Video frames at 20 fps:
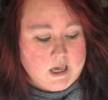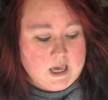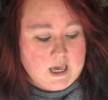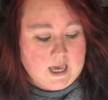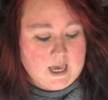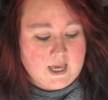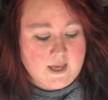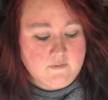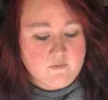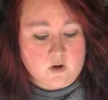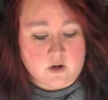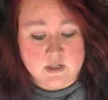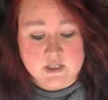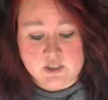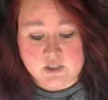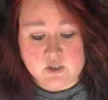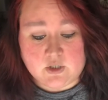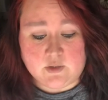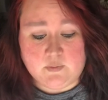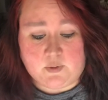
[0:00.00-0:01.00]
I've already
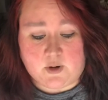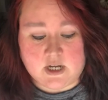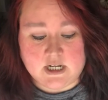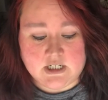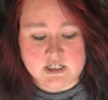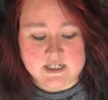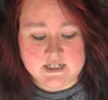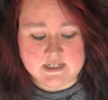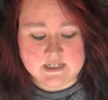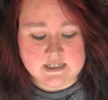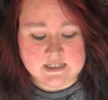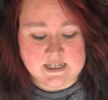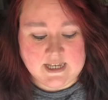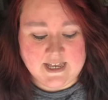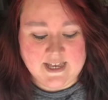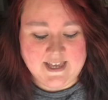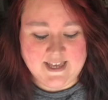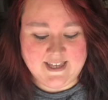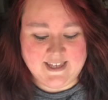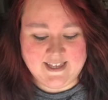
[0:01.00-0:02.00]
started projects
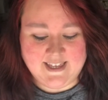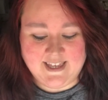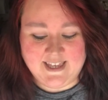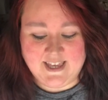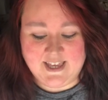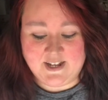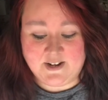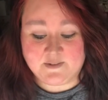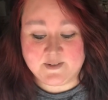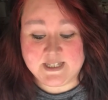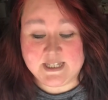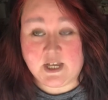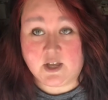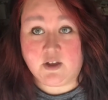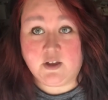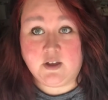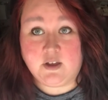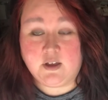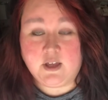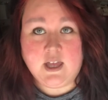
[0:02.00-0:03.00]
and I was like,
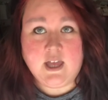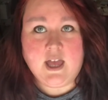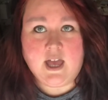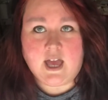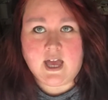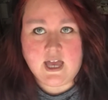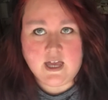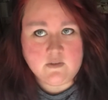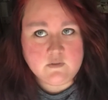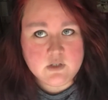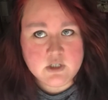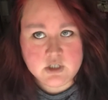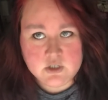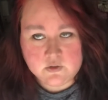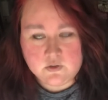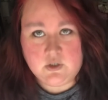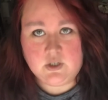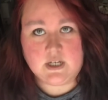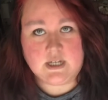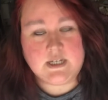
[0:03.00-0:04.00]
oh, I haven't
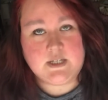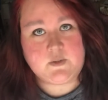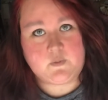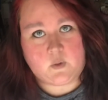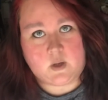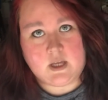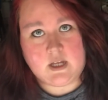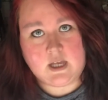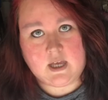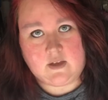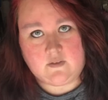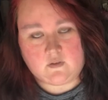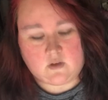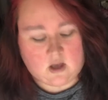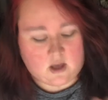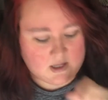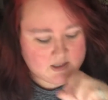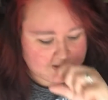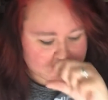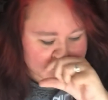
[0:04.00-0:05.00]
shown you guys what I've
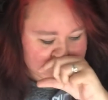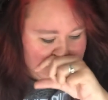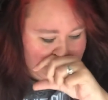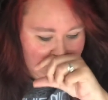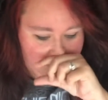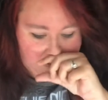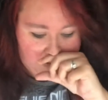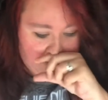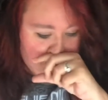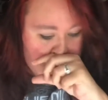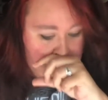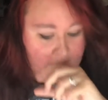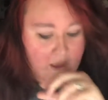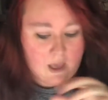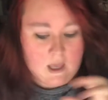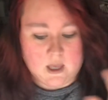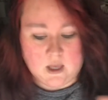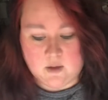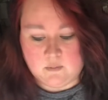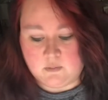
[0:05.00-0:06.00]
got. So
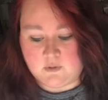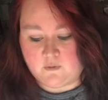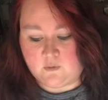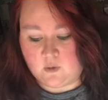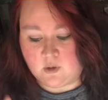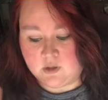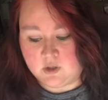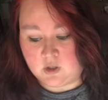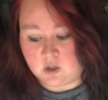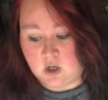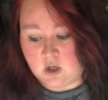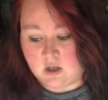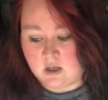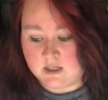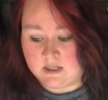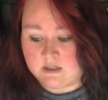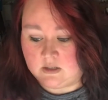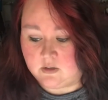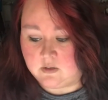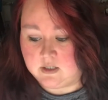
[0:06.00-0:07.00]
before they're
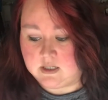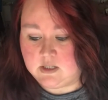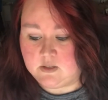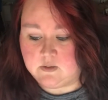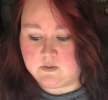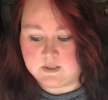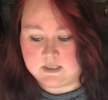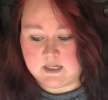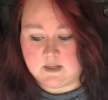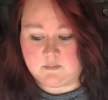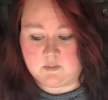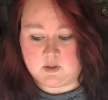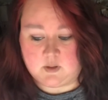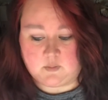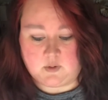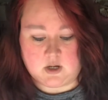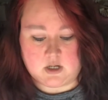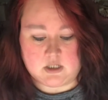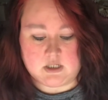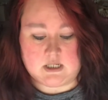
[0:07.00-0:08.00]
gone and already used up in a
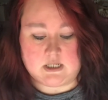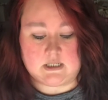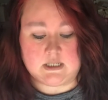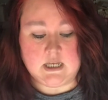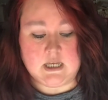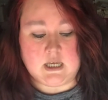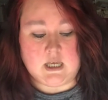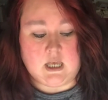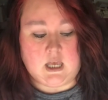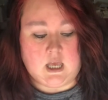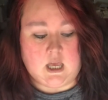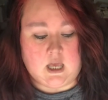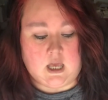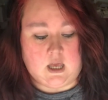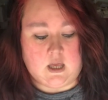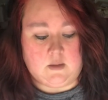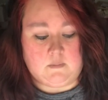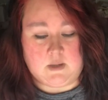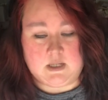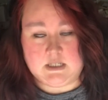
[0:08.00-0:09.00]
project,
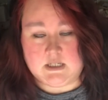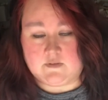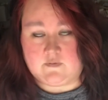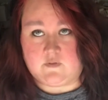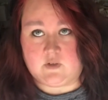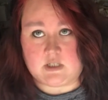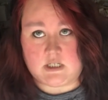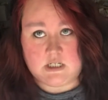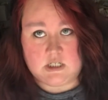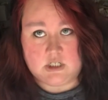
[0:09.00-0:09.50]
I definitely